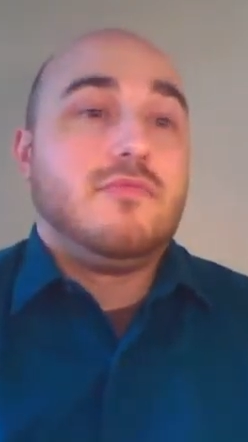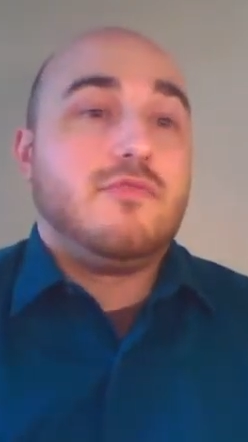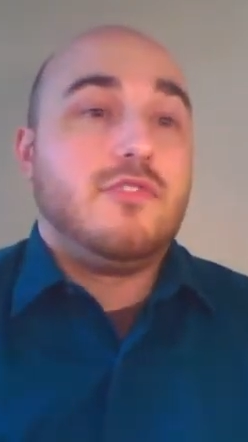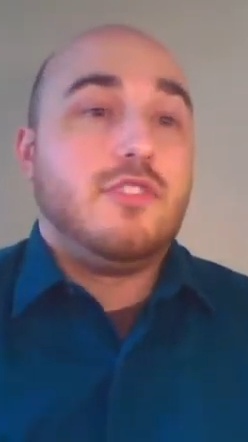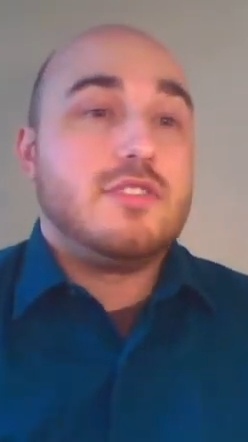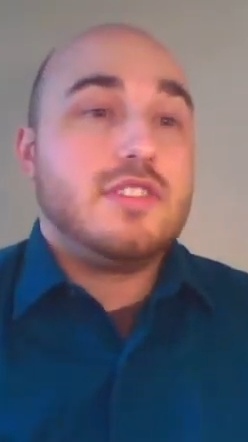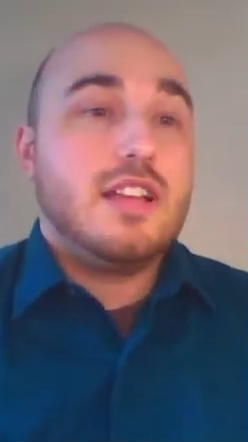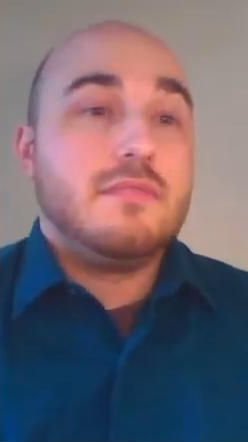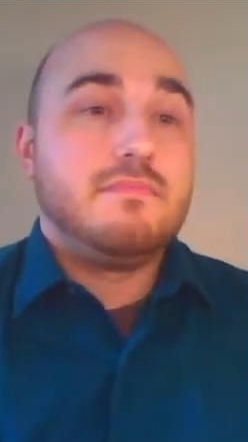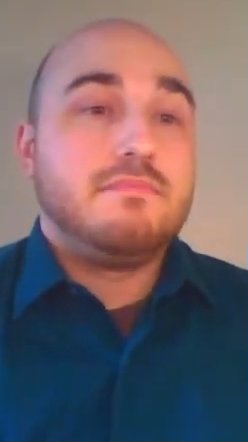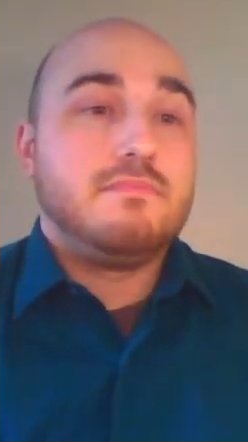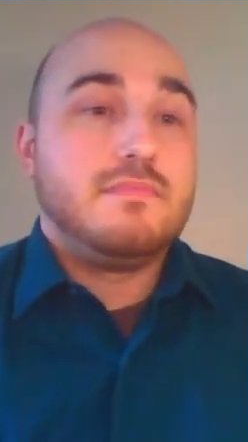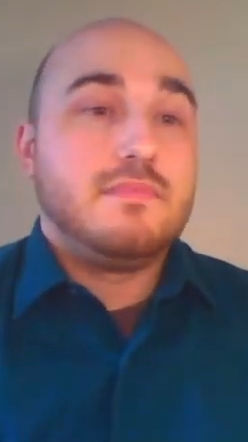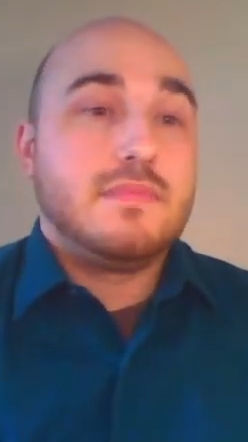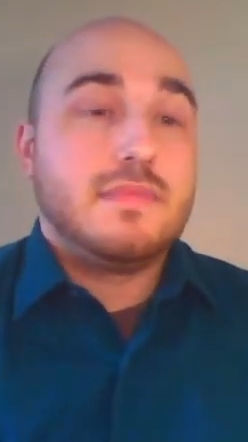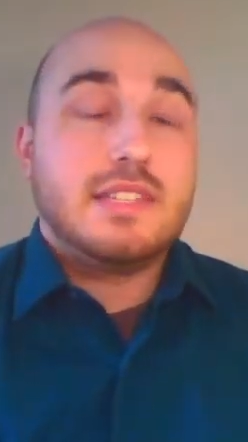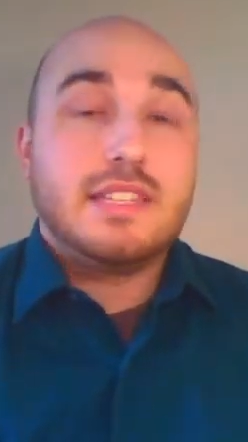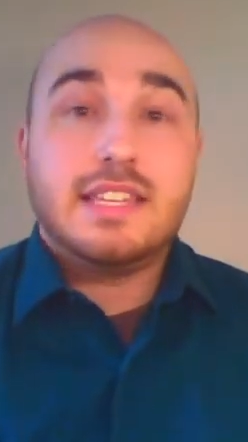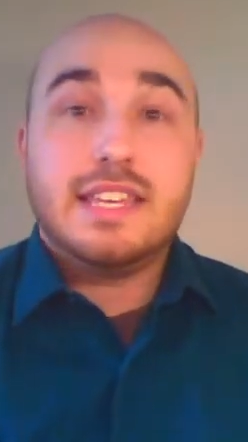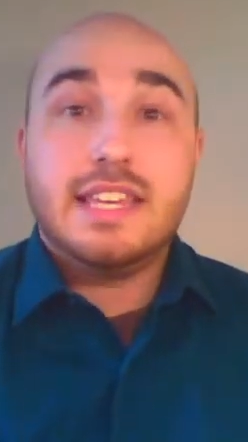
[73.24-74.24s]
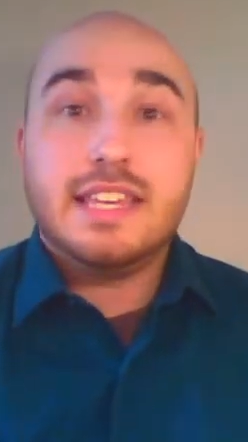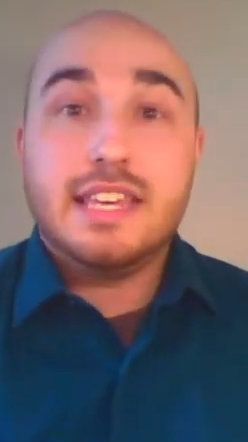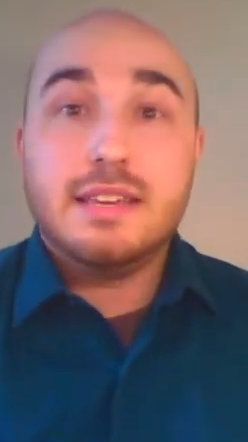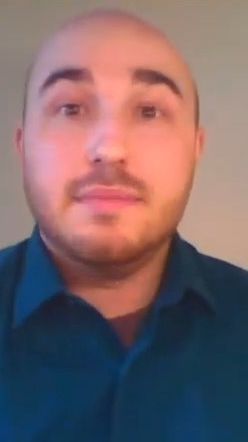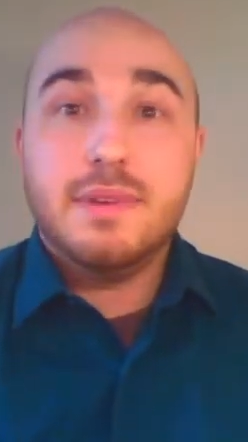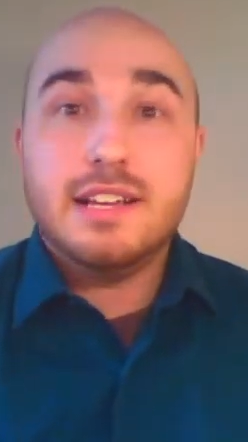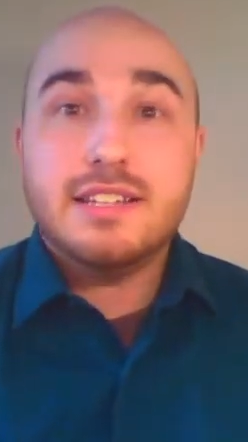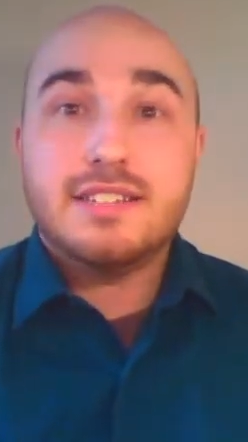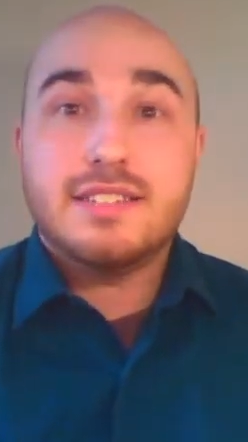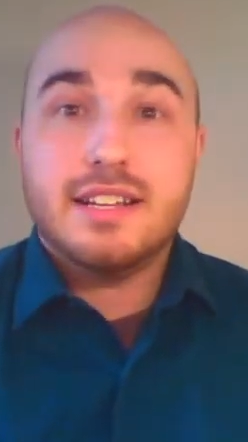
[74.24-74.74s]
First up,
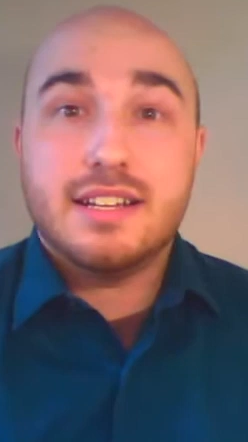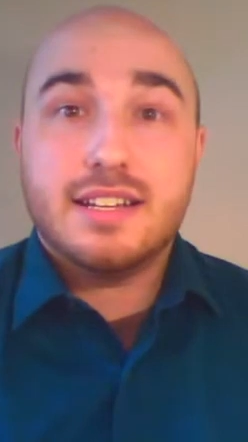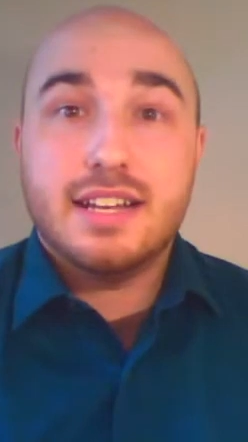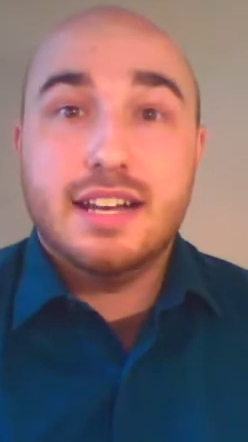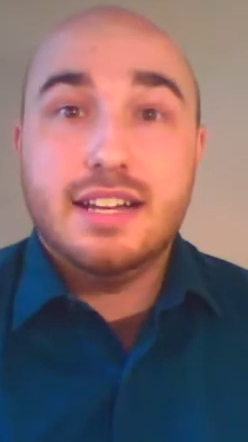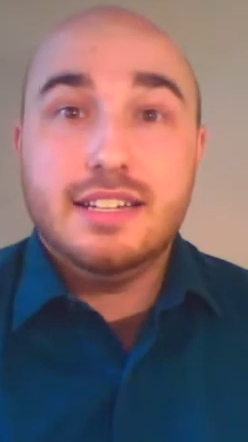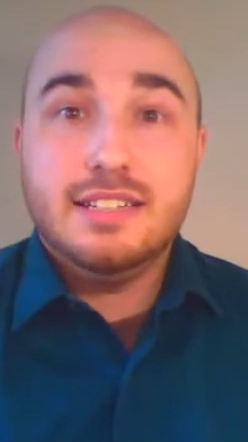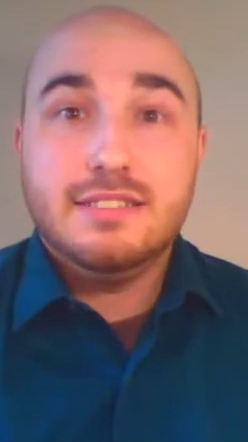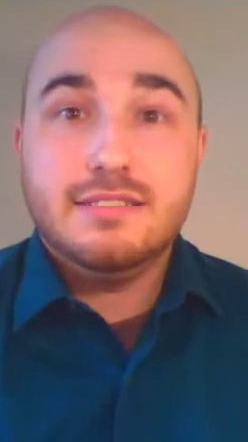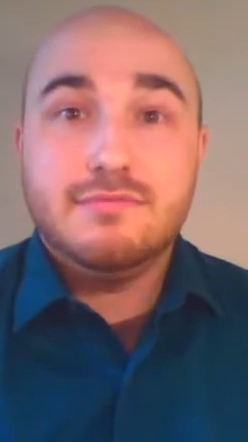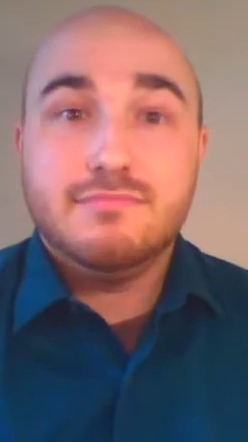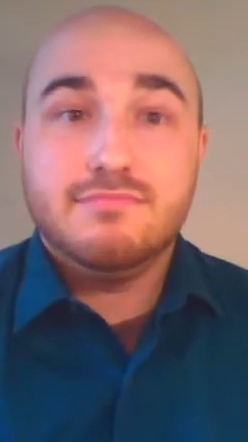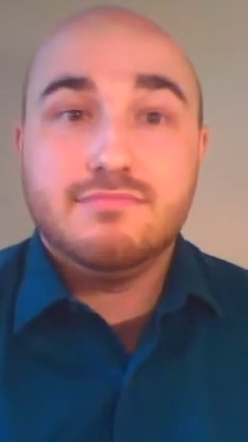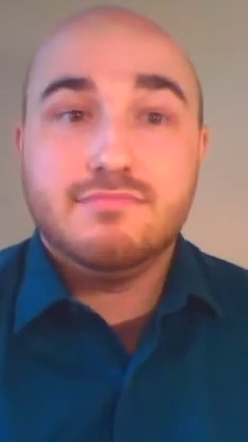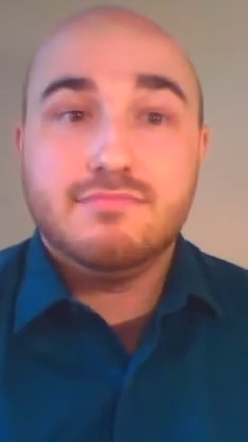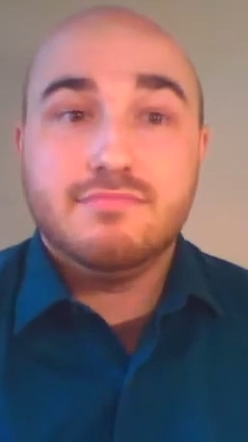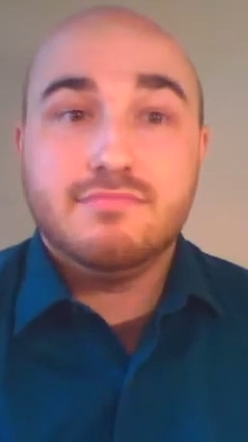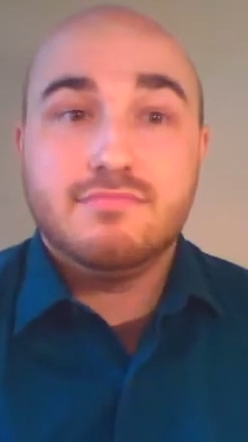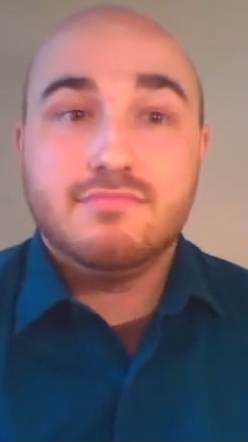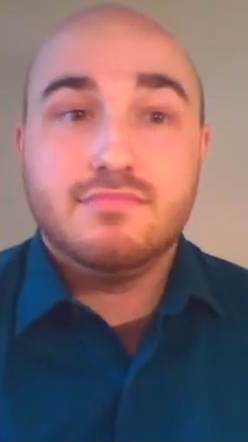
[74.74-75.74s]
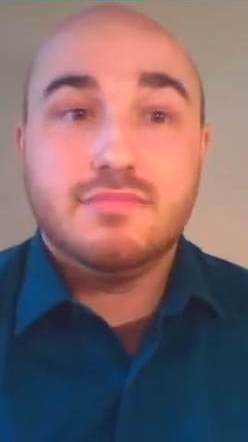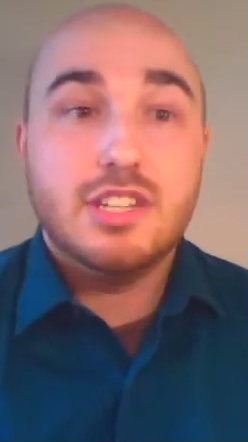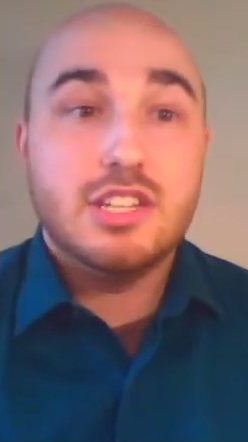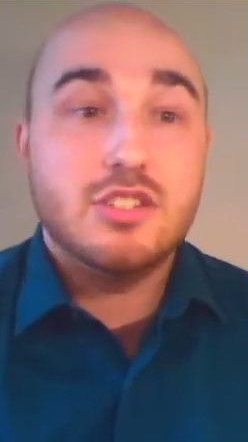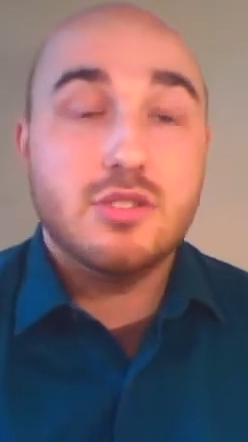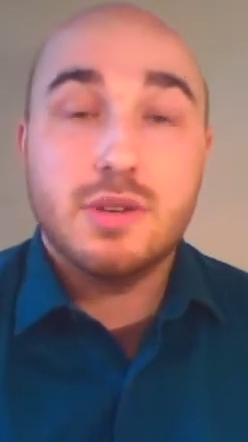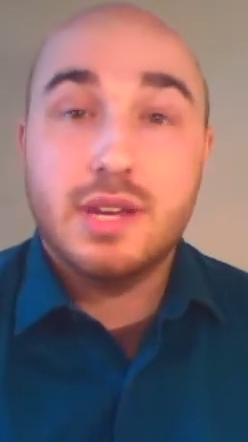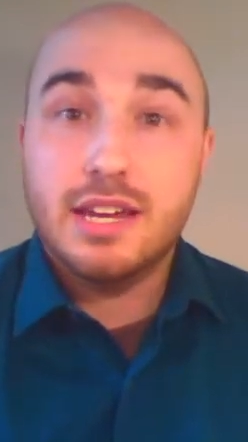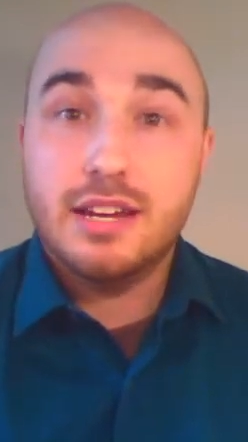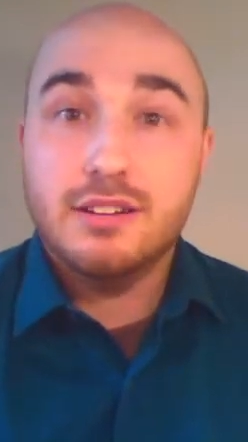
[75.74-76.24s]
kikimashita ka? Did
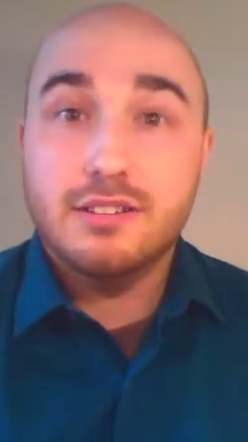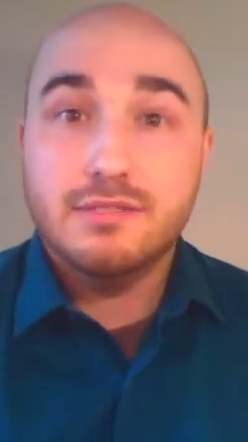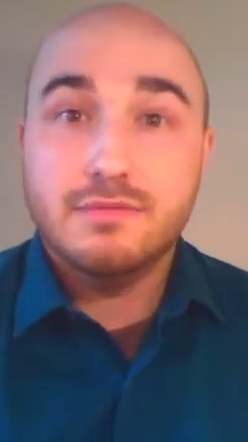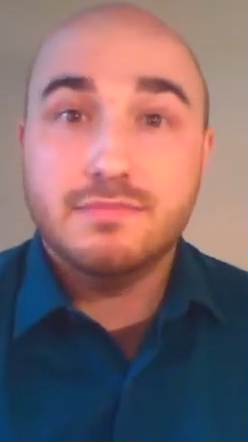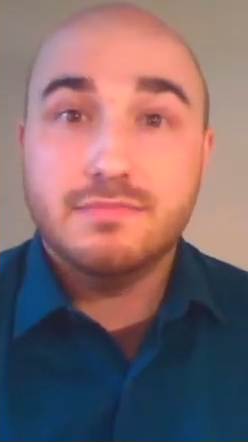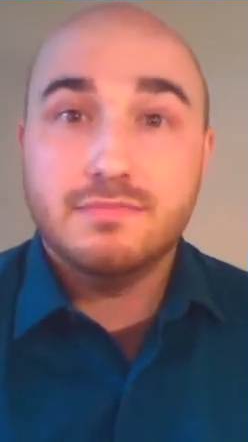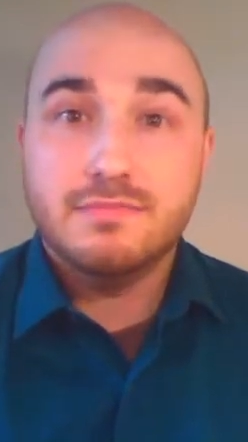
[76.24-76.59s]
you hear?